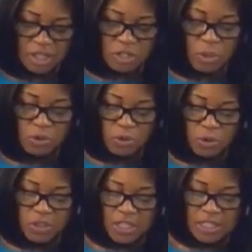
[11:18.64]
So when
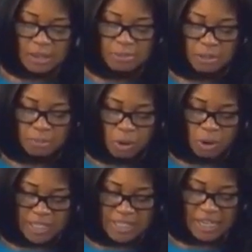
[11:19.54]
Ruth accepted
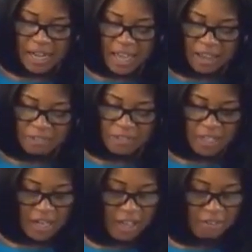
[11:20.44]
Boaz, her life
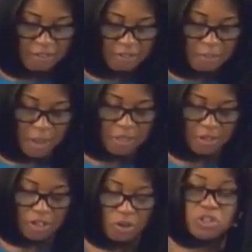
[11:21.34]
and the life of her
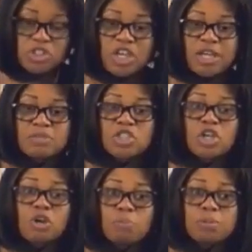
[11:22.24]
mother in law
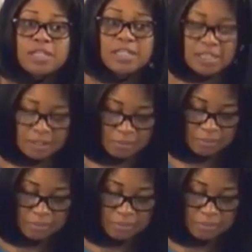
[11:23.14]
changed completely.